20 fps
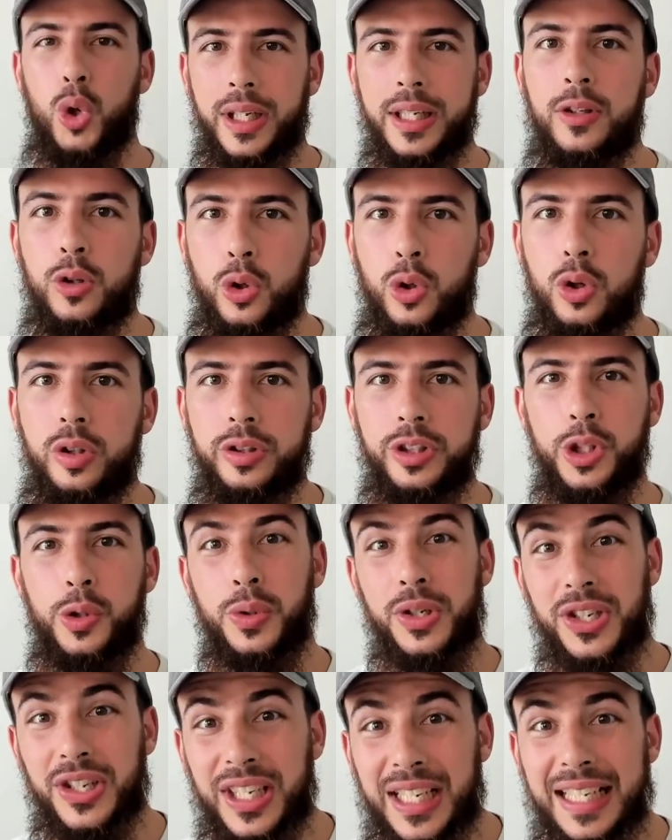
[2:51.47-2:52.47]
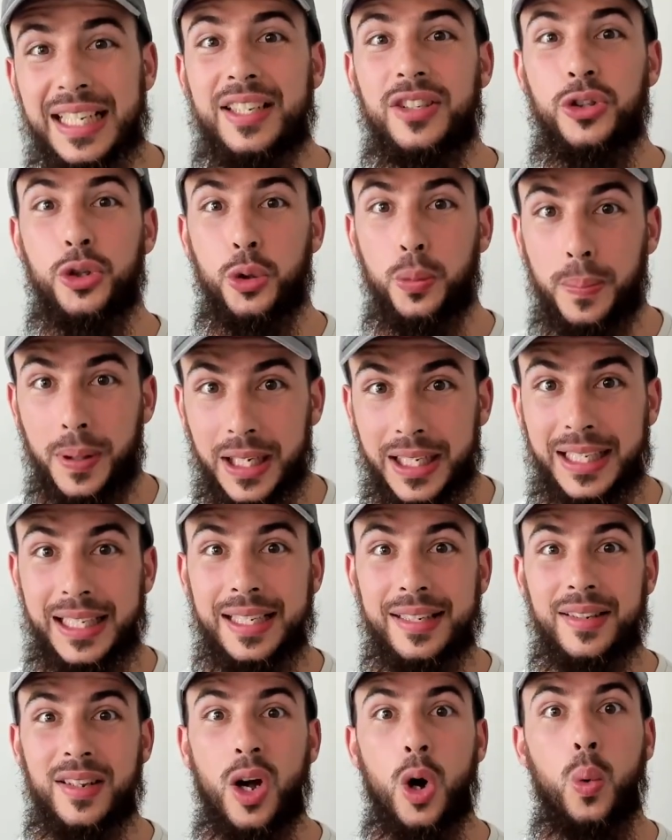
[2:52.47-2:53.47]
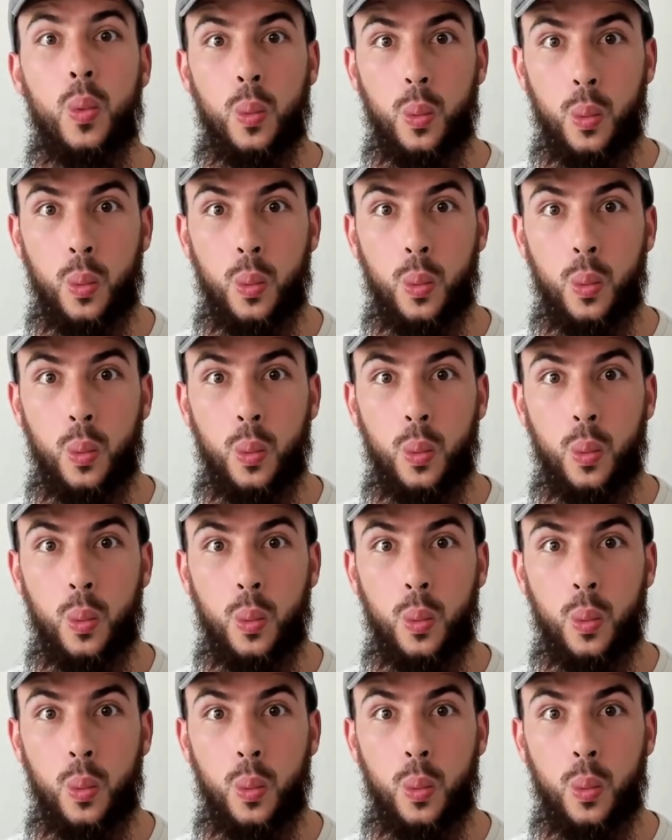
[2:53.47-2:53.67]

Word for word: All in all, you seek to please